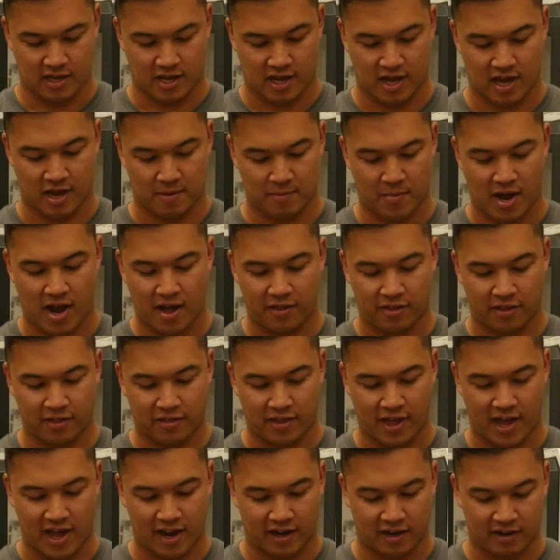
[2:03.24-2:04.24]
Other than
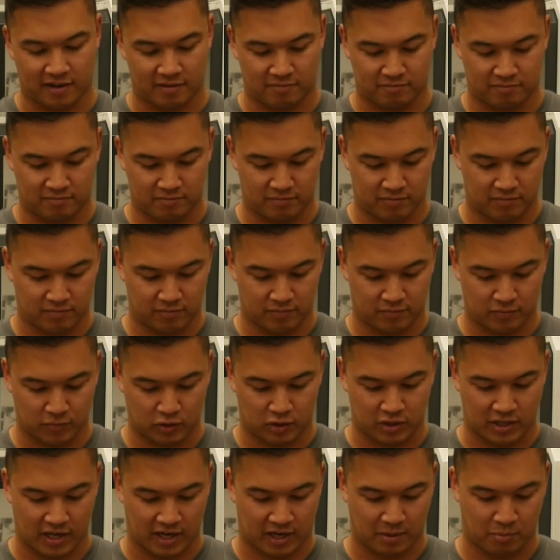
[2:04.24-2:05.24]
that,
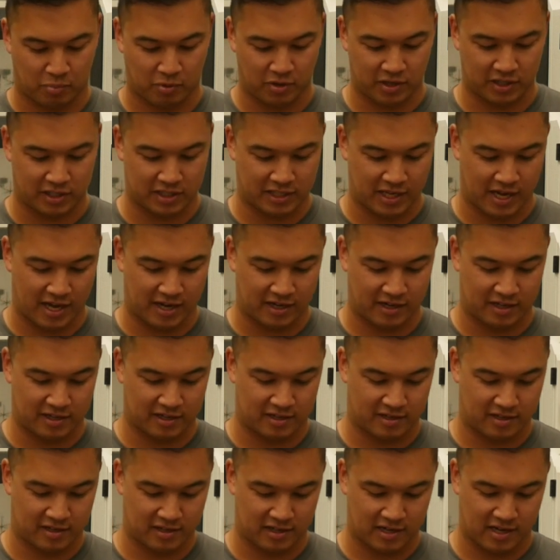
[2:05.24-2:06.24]
looks like a pretty standard
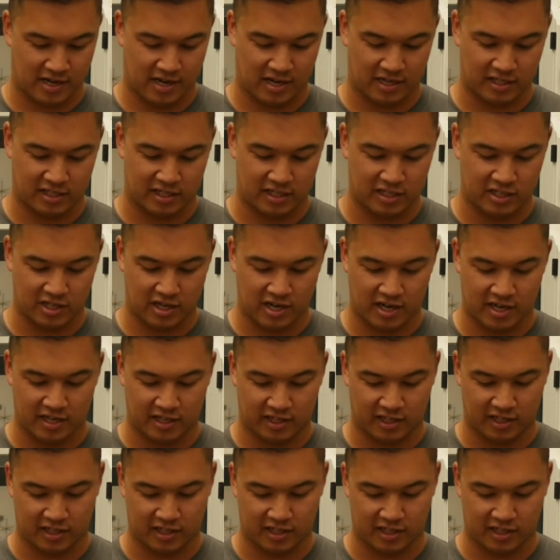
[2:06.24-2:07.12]
DJI